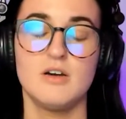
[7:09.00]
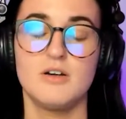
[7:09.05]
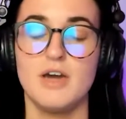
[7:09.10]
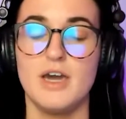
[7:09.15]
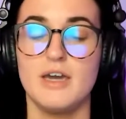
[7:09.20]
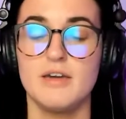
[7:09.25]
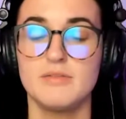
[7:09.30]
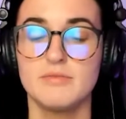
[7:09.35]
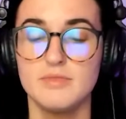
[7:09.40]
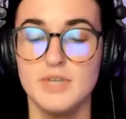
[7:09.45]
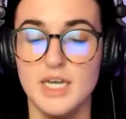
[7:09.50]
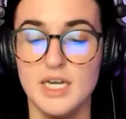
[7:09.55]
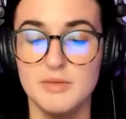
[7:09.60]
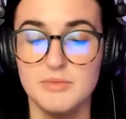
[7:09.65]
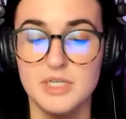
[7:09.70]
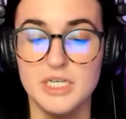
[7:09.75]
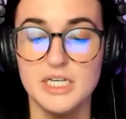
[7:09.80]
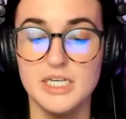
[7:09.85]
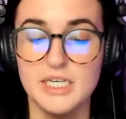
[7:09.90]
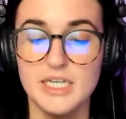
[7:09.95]
Okay,
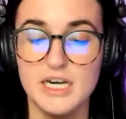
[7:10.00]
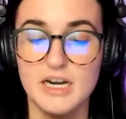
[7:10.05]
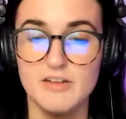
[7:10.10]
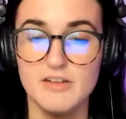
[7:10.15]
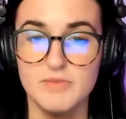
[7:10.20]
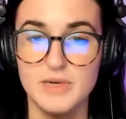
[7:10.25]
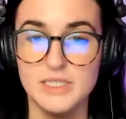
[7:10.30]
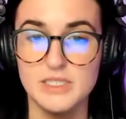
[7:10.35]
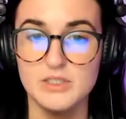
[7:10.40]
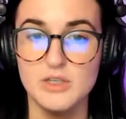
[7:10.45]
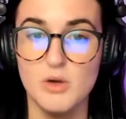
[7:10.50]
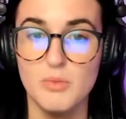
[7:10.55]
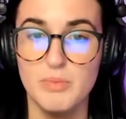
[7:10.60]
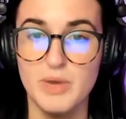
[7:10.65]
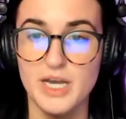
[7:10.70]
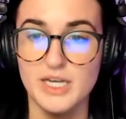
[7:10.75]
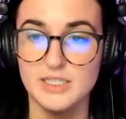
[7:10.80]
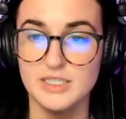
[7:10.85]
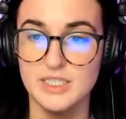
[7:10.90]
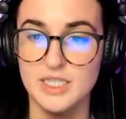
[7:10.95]
I'm going to get off my
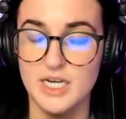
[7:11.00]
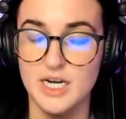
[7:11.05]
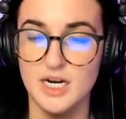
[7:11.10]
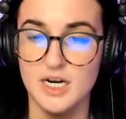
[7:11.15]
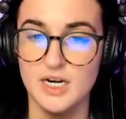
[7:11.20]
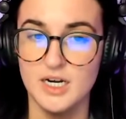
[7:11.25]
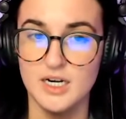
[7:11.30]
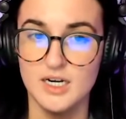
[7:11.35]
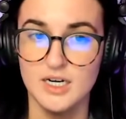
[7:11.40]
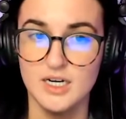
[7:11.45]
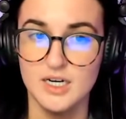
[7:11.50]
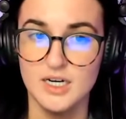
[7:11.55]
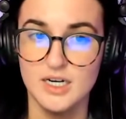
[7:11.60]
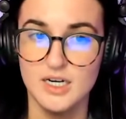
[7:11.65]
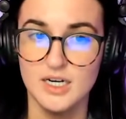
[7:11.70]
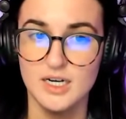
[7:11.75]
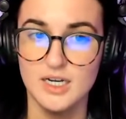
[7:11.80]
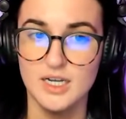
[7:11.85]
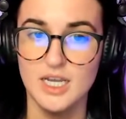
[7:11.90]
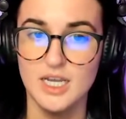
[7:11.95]
soapbox there.
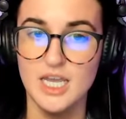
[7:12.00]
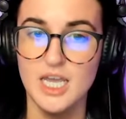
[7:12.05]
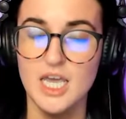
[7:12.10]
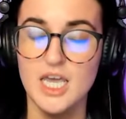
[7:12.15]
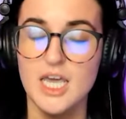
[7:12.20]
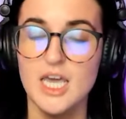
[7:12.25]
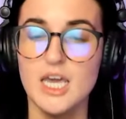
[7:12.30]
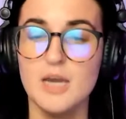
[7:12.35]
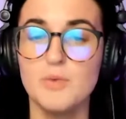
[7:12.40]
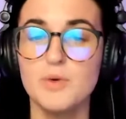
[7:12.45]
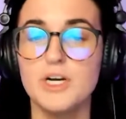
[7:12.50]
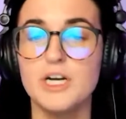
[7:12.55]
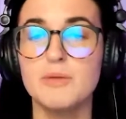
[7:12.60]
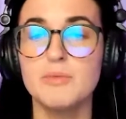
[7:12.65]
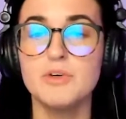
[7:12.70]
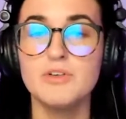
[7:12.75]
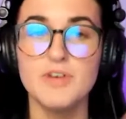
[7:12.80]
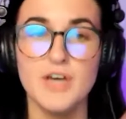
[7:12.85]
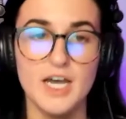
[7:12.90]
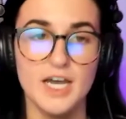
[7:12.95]
And we're
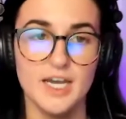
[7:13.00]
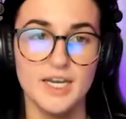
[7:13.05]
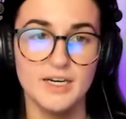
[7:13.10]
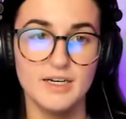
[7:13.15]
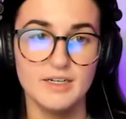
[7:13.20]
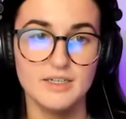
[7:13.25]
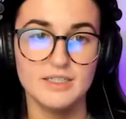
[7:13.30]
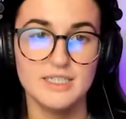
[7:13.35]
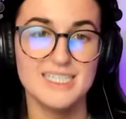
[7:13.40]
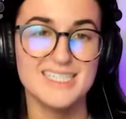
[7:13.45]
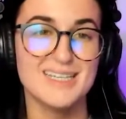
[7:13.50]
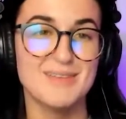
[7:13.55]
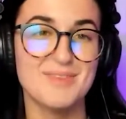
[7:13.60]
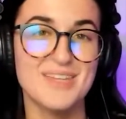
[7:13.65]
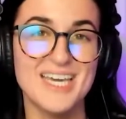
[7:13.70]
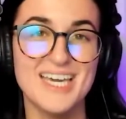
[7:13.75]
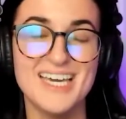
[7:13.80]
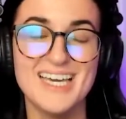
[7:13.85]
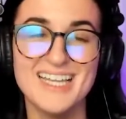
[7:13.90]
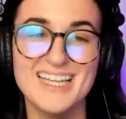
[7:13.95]
going to move on to
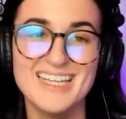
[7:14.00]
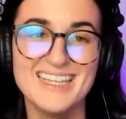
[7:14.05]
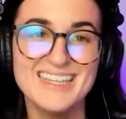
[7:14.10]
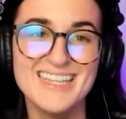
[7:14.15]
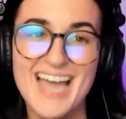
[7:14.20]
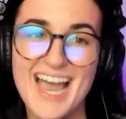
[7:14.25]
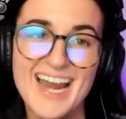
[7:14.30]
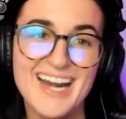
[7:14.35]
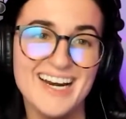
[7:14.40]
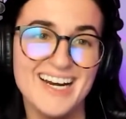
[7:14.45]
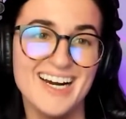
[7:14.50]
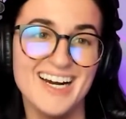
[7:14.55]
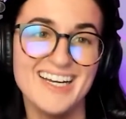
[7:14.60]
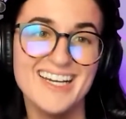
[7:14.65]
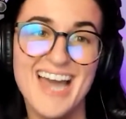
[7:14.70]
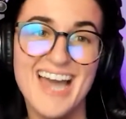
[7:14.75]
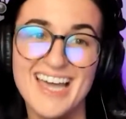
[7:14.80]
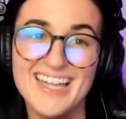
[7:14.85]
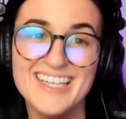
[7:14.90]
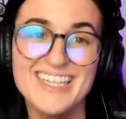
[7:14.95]
something
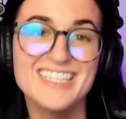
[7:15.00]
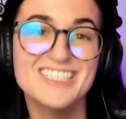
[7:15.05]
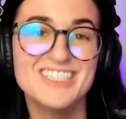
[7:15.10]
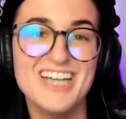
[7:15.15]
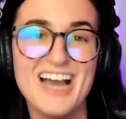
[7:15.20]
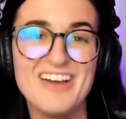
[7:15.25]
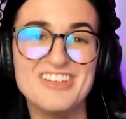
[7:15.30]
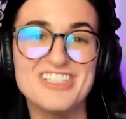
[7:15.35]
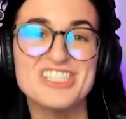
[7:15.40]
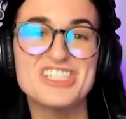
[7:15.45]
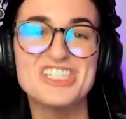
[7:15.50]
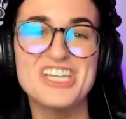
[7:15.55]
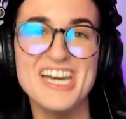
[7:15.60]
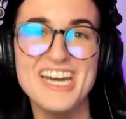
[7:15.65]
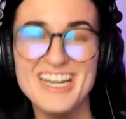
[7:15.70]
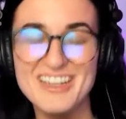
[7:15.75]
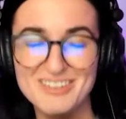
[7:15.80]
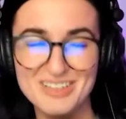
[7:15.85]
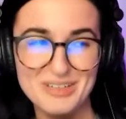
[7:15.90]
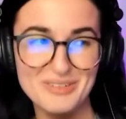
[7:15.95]
lighter Kylie and Travis
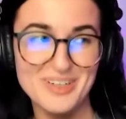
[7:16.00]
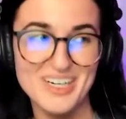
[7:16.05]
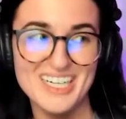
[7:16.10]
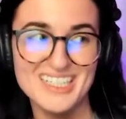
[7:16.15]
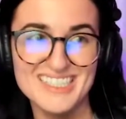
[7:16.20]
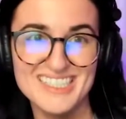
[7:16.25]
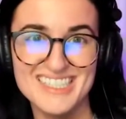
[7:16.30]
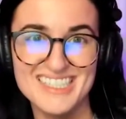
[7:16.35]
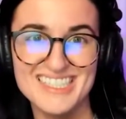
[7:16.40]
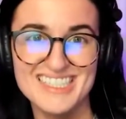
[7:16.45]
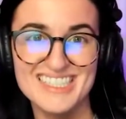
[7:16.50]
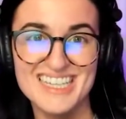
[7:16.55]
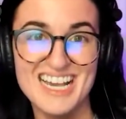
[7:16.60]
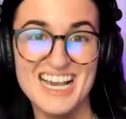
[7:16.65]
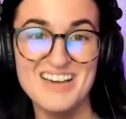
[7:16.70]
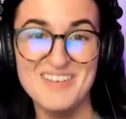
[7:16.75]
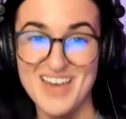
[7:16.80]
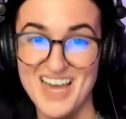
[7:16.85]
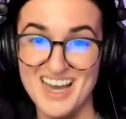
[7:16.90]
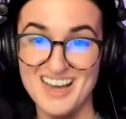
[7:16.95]
cheating rumors
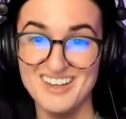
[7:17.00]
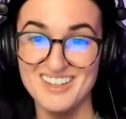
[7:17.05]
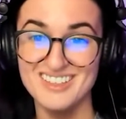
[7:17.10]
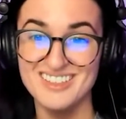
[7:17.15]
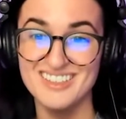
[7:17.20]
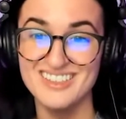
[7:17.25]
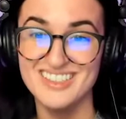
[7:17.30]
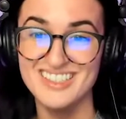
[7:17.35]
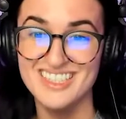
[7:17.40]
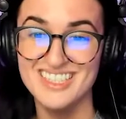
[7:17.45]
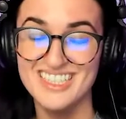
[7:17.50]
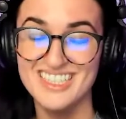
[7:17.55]
about